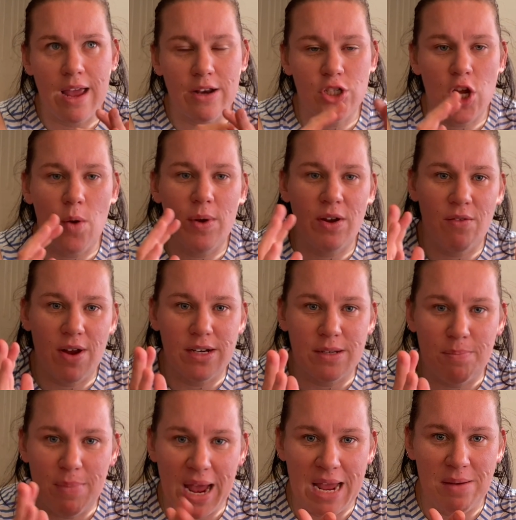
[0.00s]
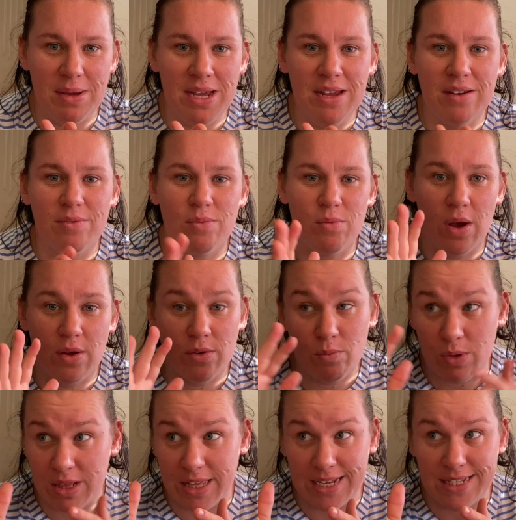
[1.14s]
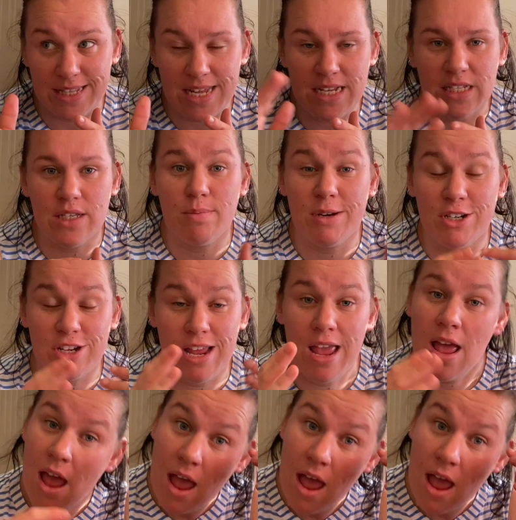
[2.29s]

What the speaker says: towing around a baby with these things, especially